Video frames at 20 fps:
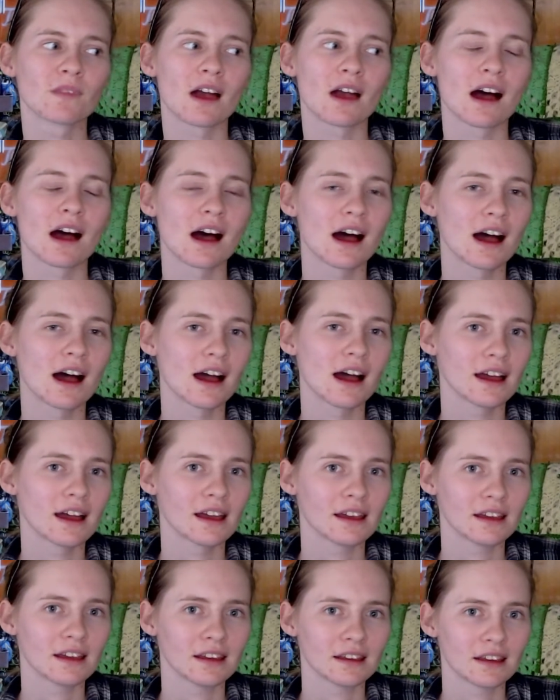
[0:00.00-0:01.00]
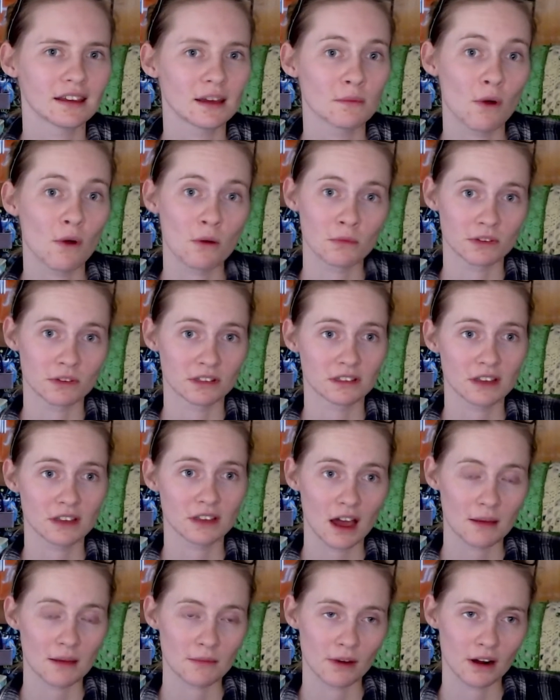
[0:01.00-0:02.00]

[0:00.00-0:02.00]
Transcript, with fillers: I am almost. I'm.